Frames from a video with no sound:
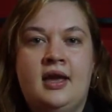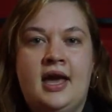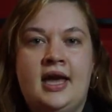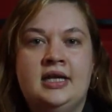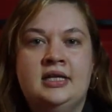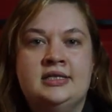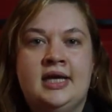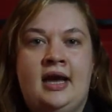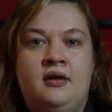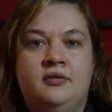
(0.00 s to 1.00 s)
and
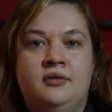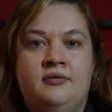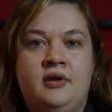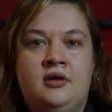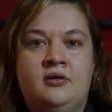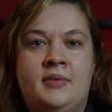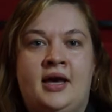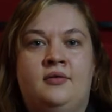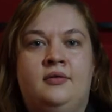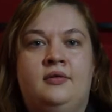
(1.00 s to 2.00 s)
out through your
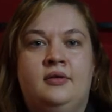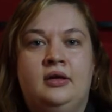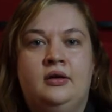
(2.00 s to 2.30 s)
mouth.